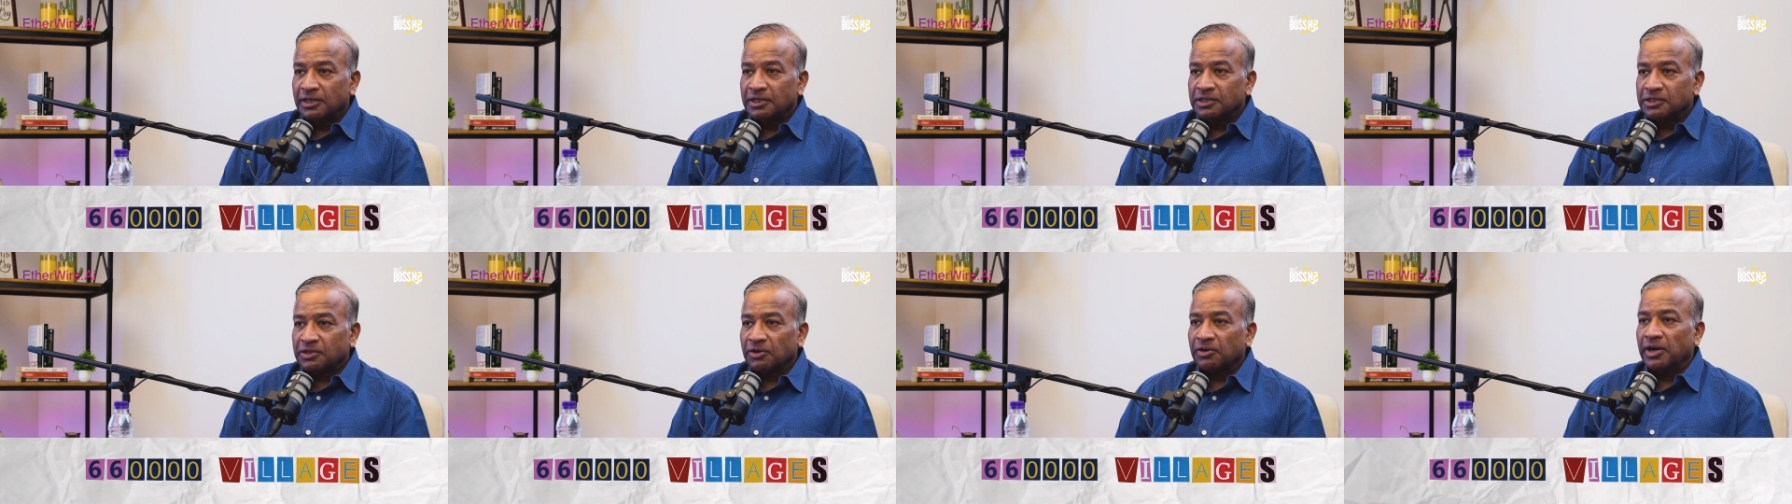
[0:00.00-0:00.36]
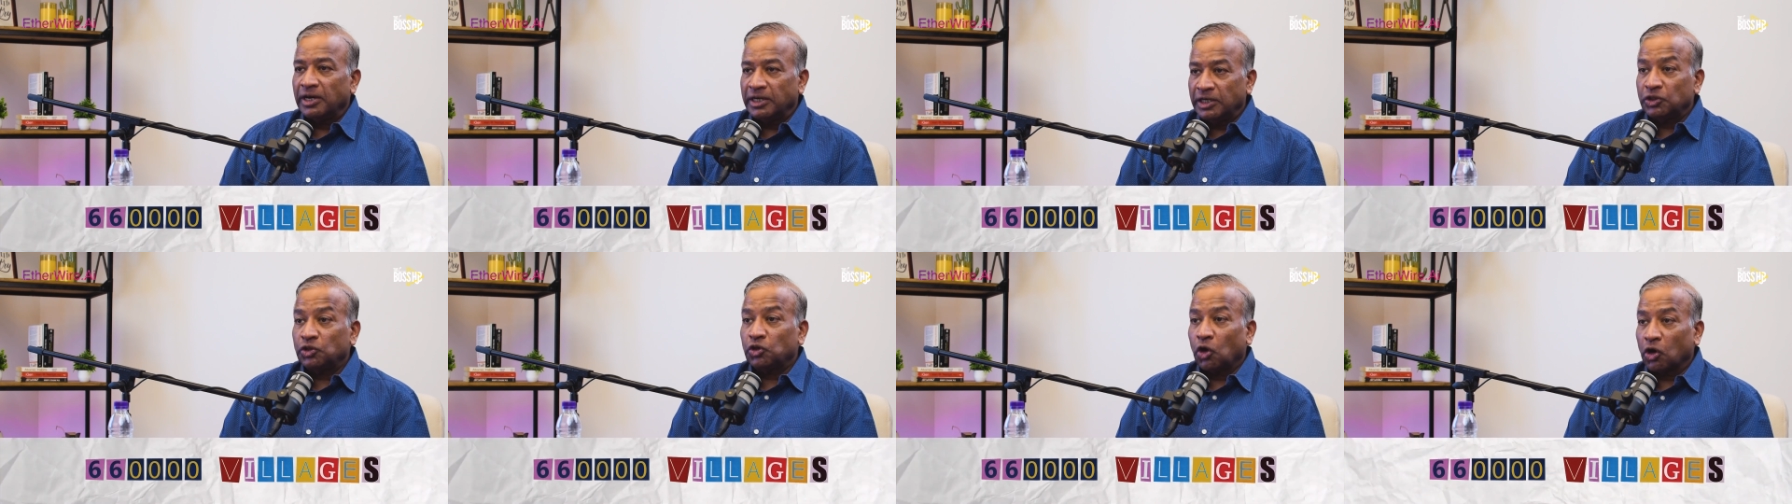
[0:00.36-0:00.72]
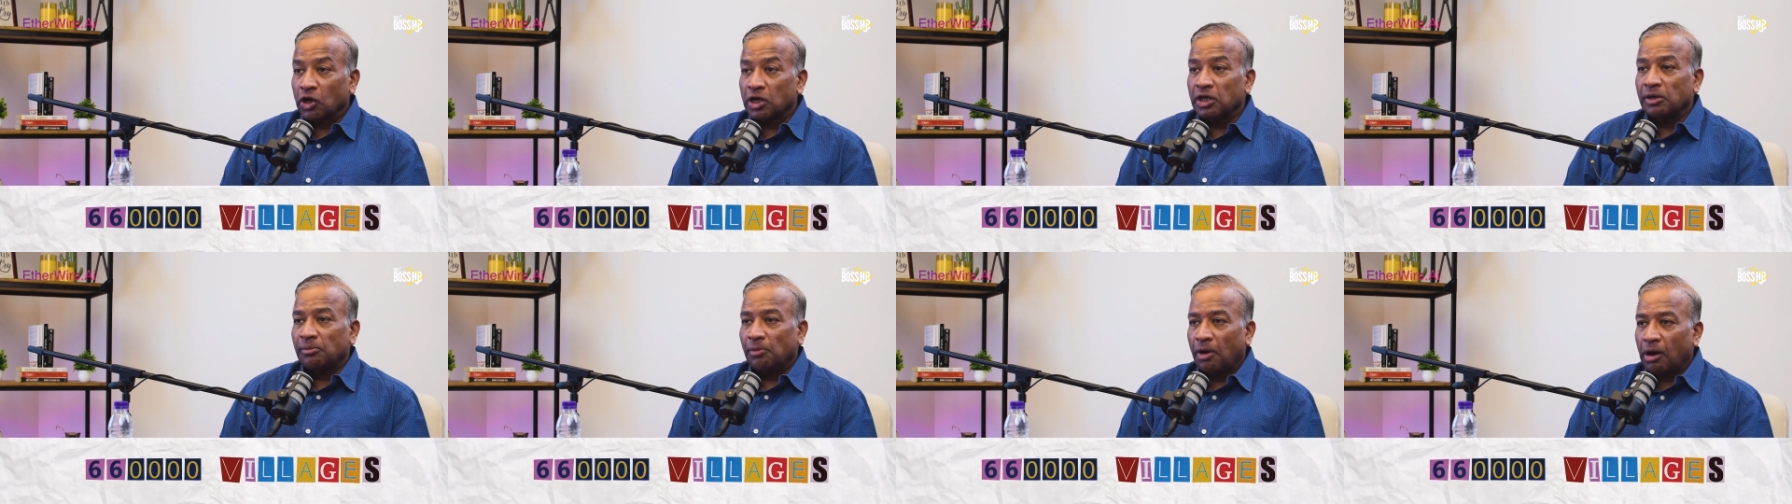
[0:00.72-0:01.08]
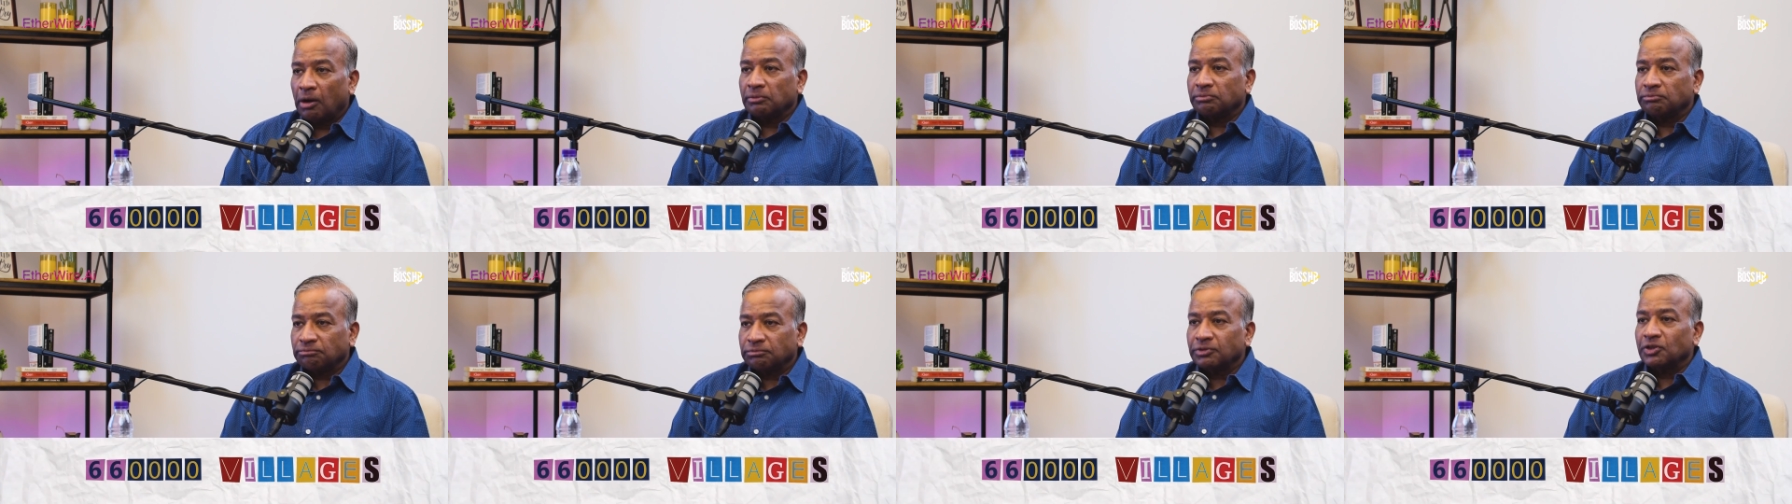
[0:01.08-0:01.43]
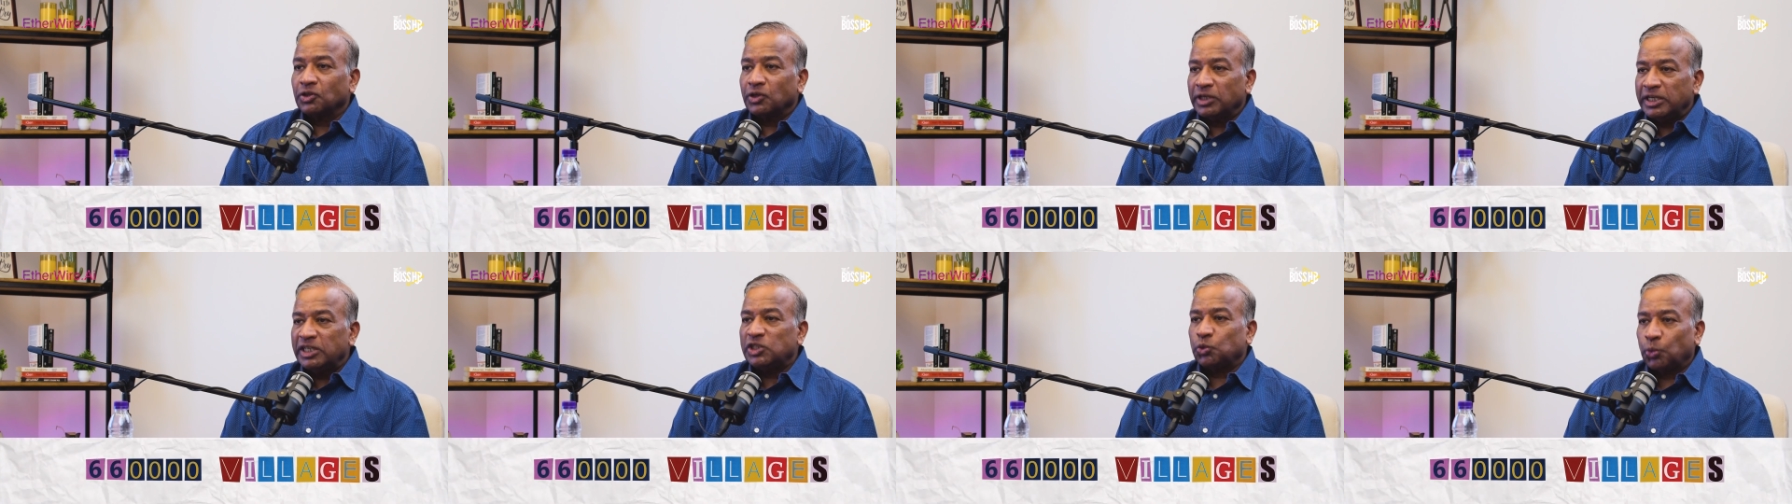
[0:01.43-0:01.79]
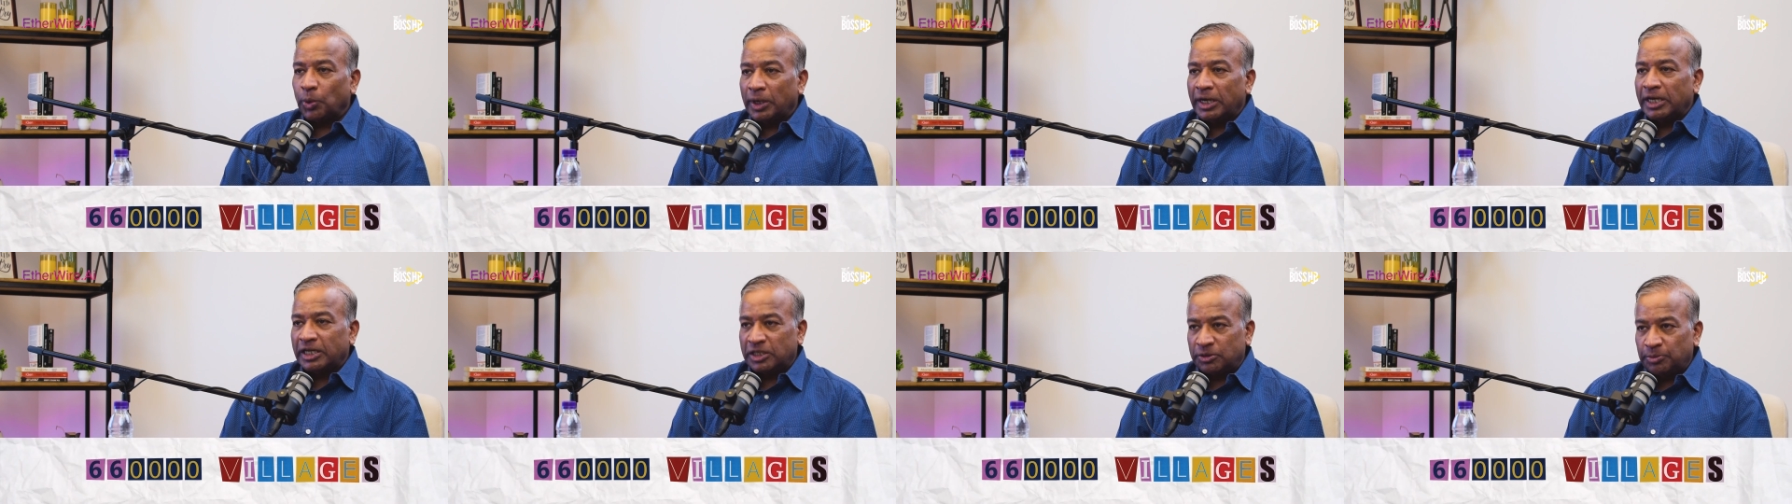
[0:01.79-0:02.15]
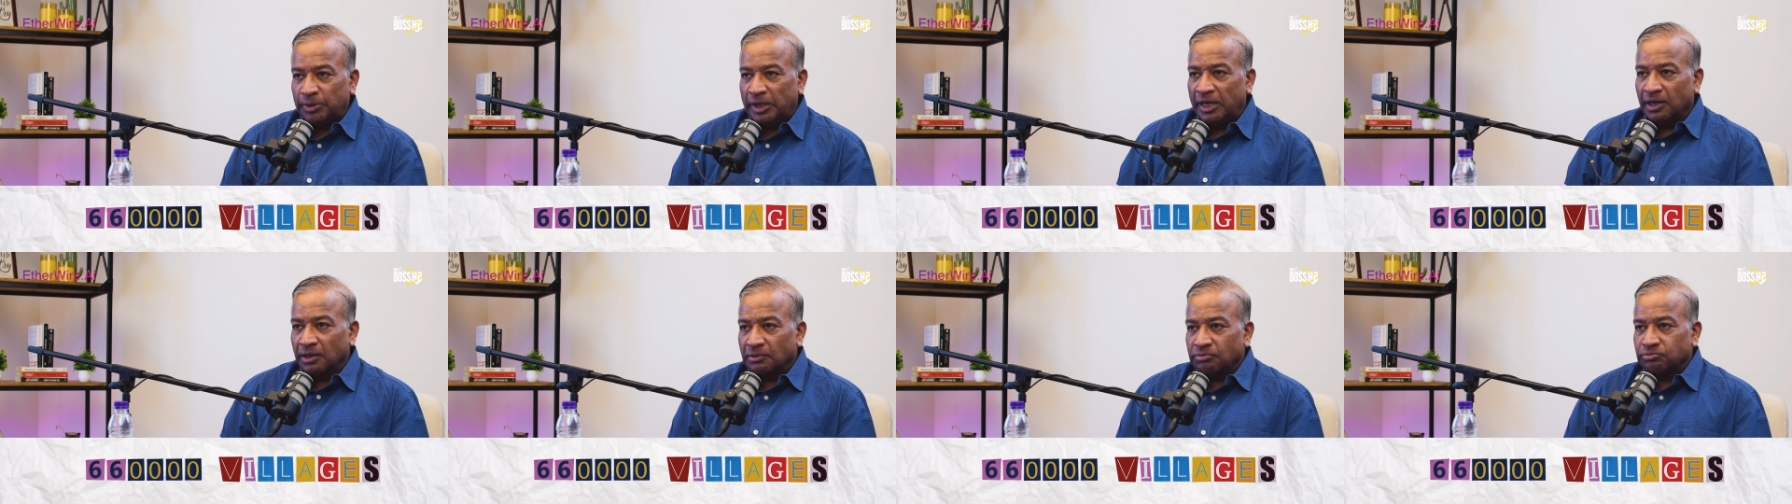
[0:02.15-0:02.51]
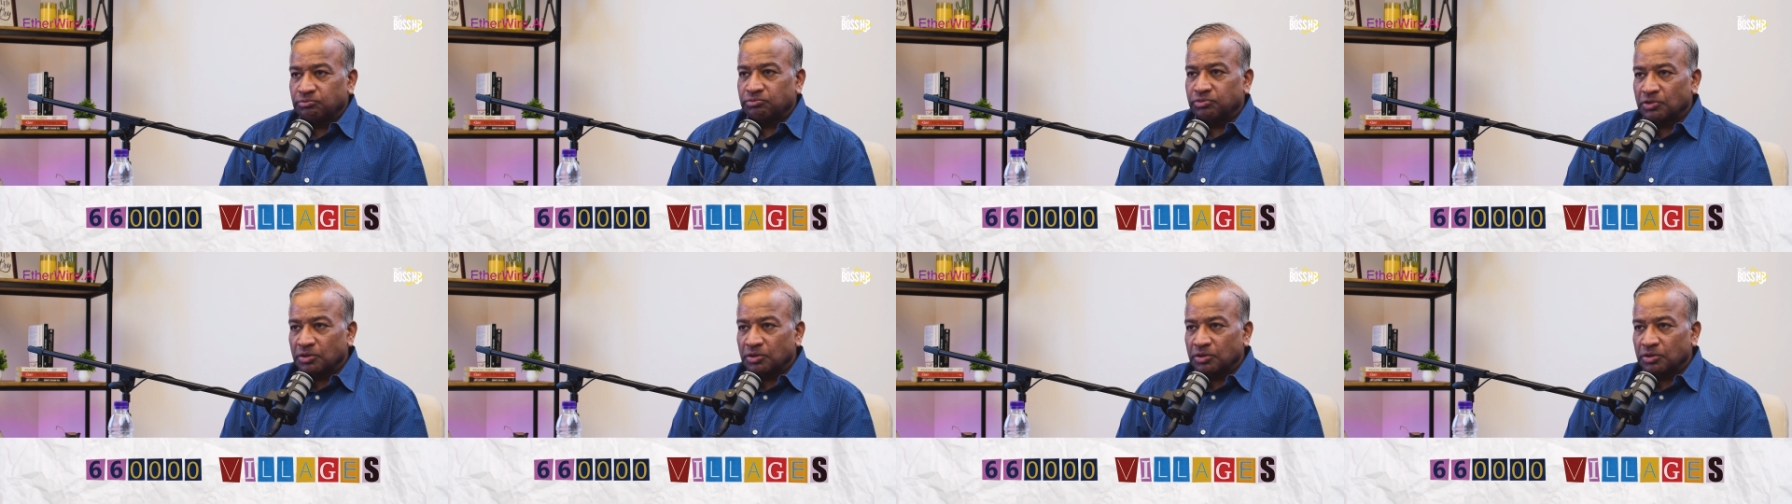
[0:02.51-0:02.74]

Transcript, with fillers: So really you're talking about you know, each village being a